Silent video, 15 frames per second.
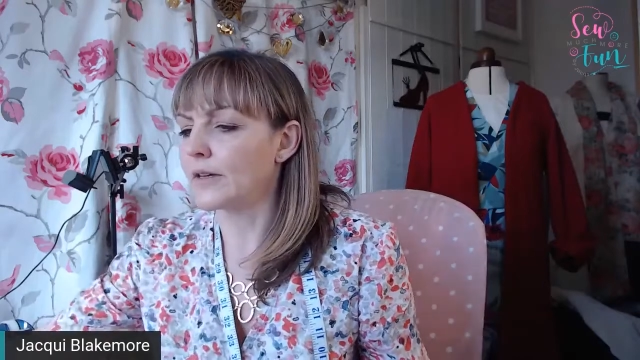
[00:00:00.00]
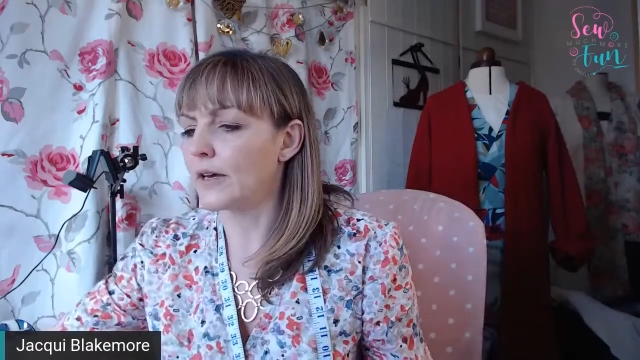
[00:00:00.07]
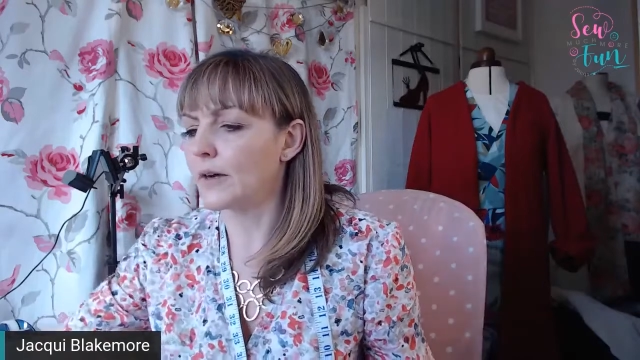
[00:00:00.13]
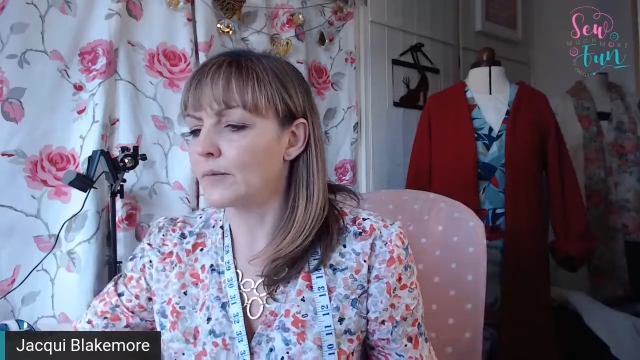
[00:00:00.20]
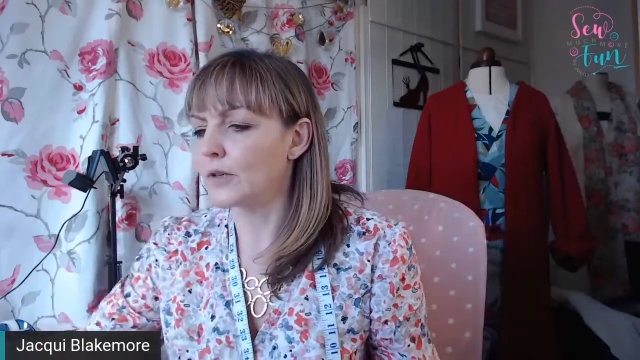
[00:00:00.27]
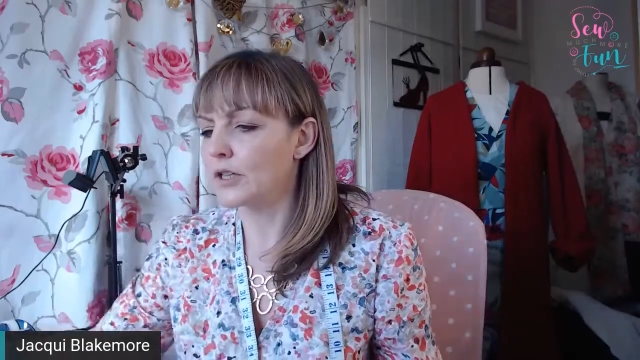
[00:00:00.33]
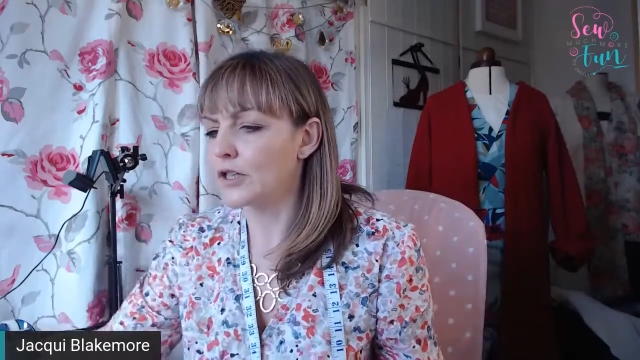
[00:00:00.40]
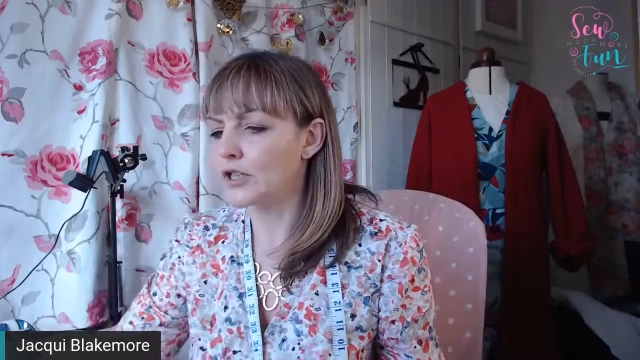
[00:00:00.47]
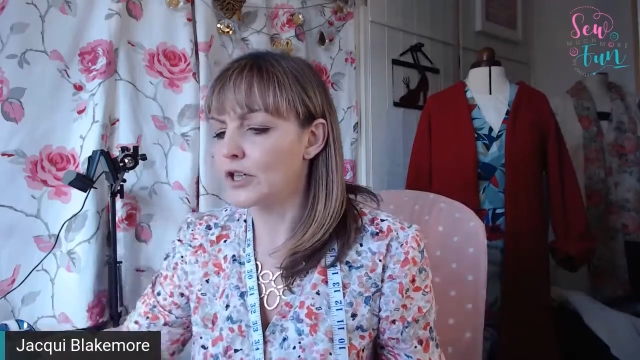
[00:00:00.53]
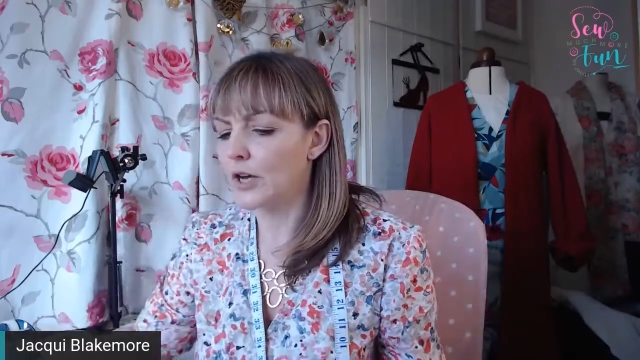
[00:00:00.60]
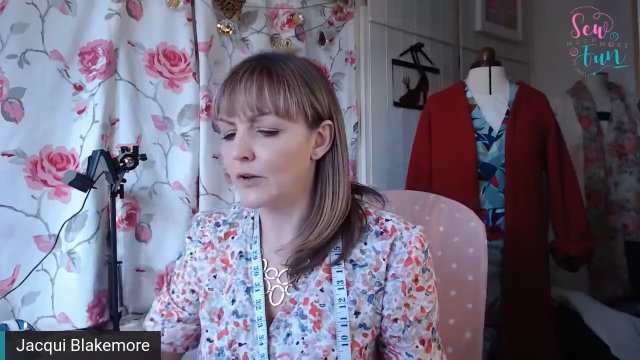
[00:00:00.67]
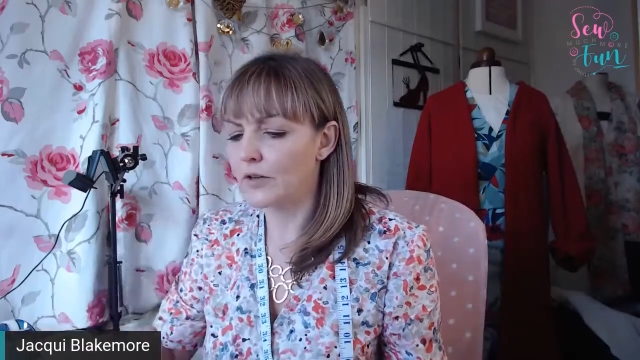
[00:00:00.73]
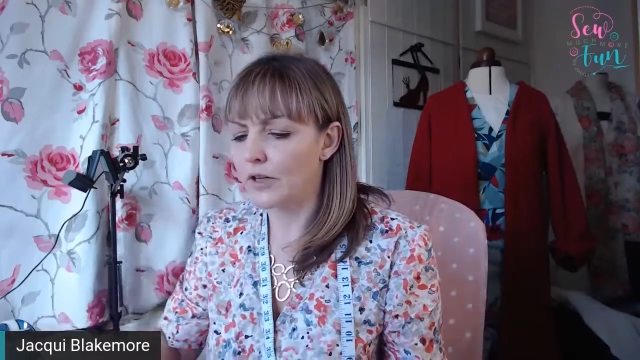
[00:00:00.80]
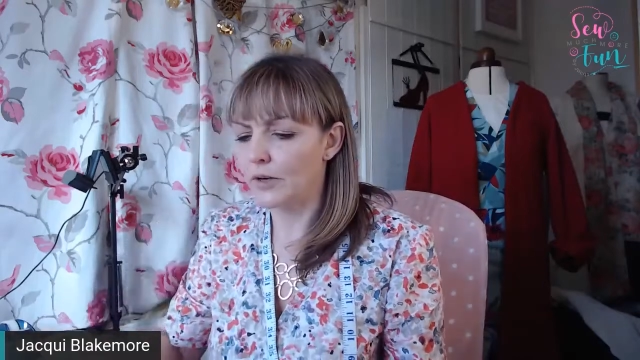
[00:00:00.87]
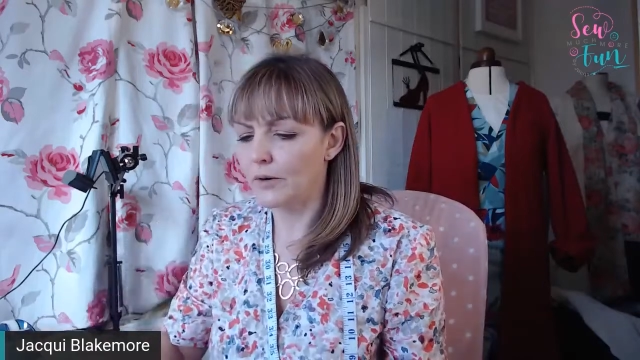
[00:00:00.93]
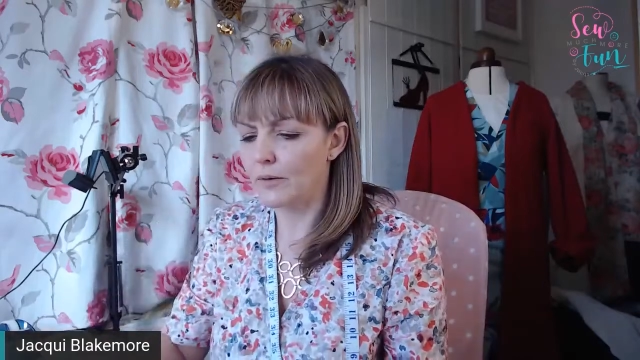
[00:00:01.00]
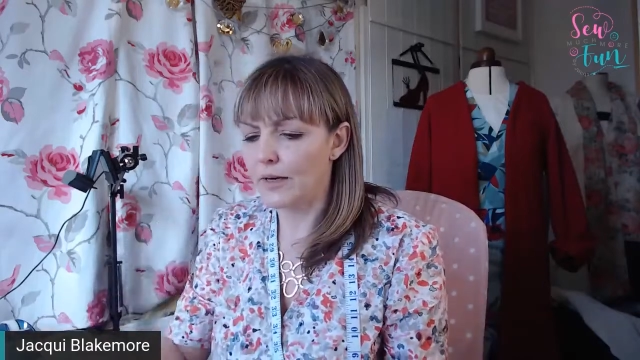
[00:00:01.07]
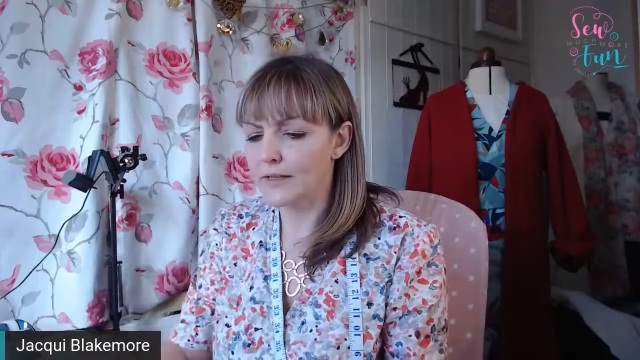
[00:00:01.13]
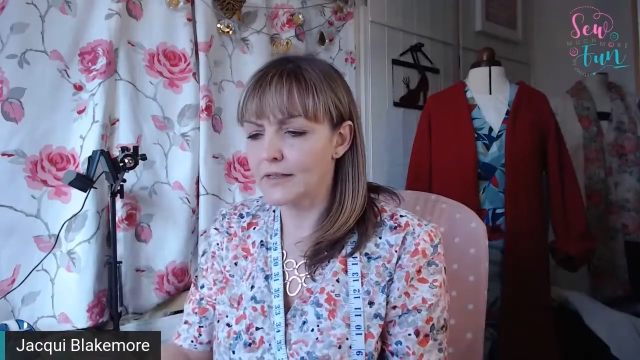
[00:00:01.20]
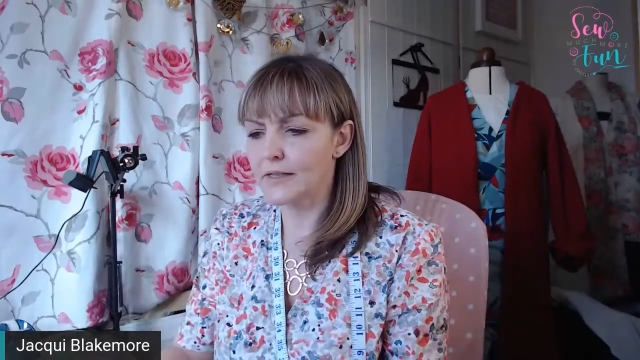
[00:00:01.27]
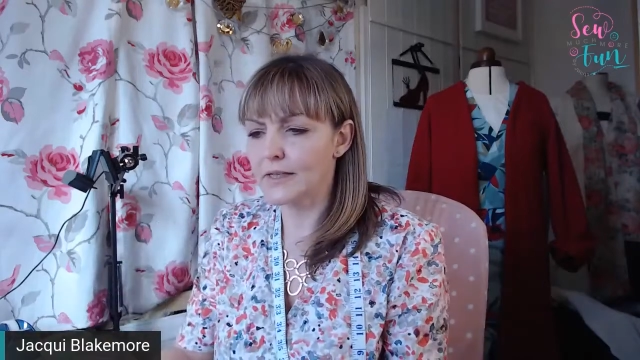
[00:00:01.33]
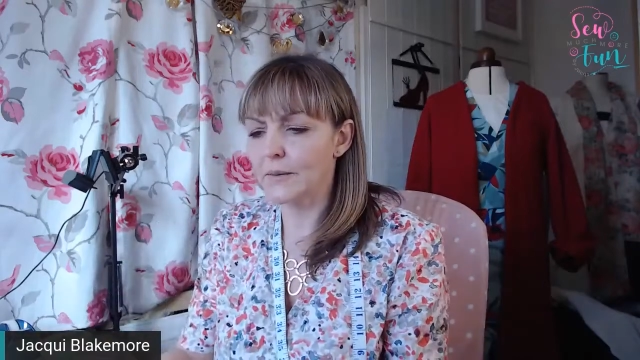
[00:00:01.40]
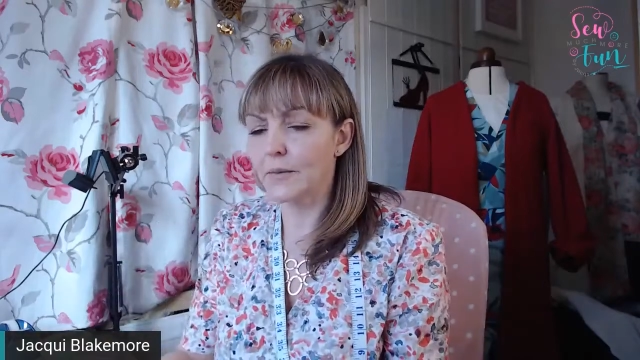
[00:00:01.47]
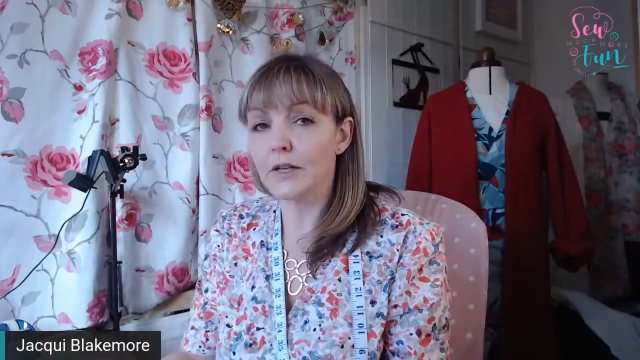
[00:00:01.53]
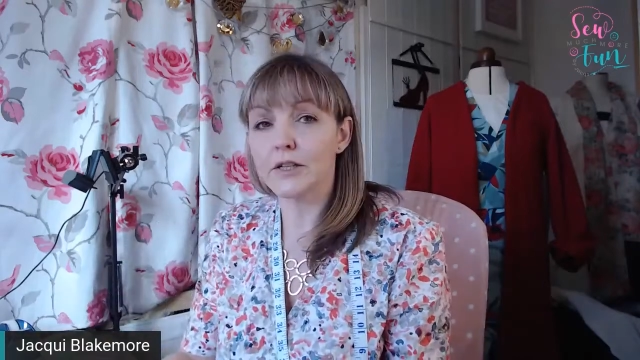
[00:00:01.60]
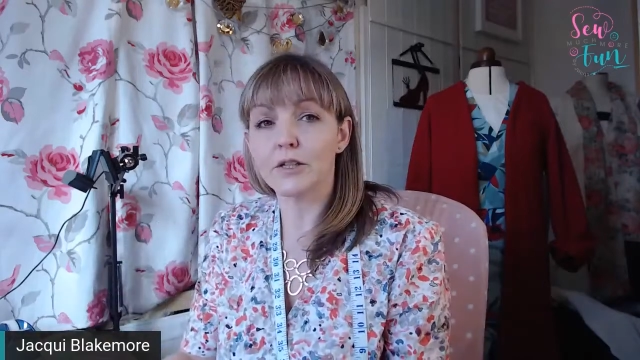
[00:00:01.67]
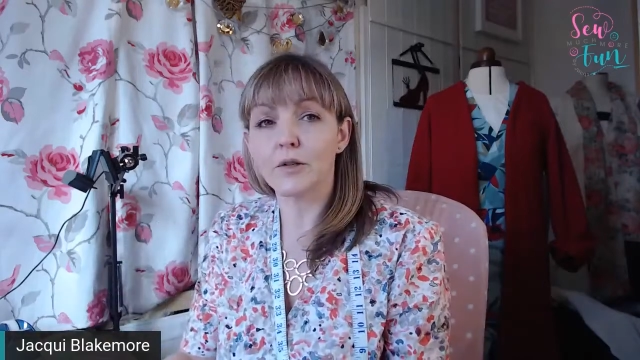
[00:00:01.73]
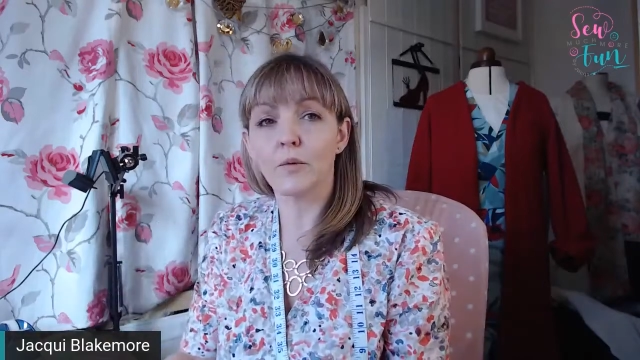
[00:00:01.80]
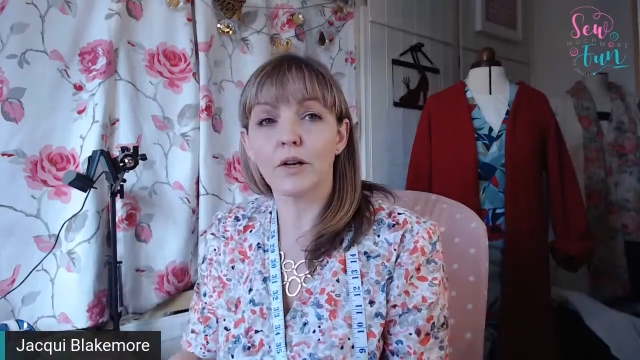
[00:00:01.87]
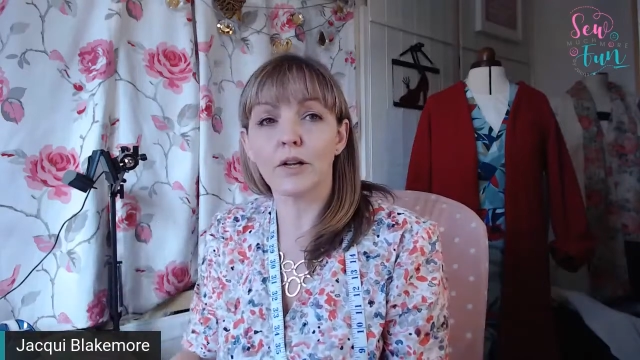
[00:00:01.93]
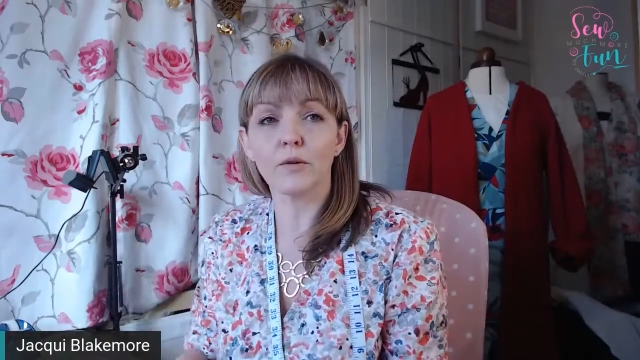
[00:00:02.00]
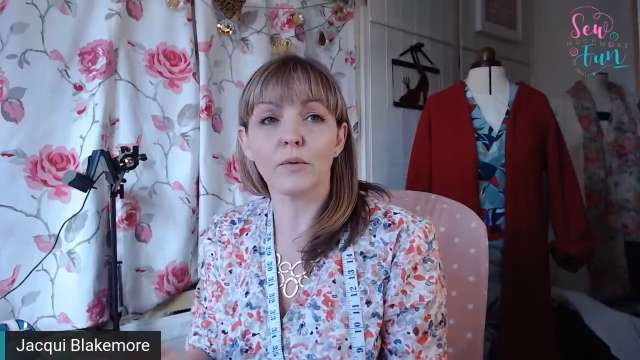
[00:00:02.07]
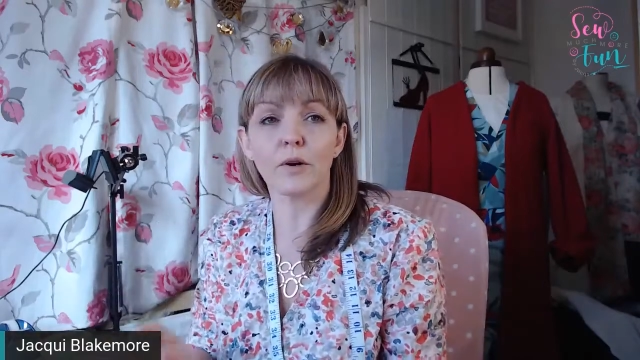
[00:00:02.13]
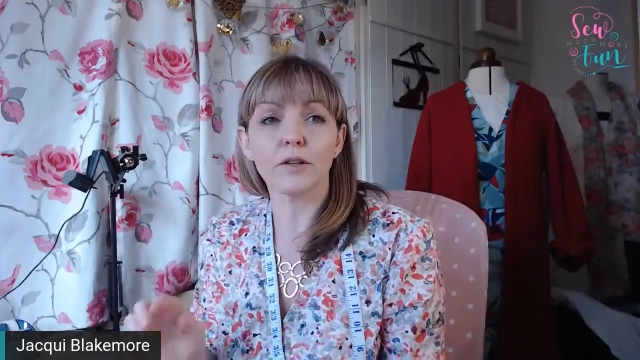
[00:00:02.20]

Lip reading: that I'm going to show you is similar to one of the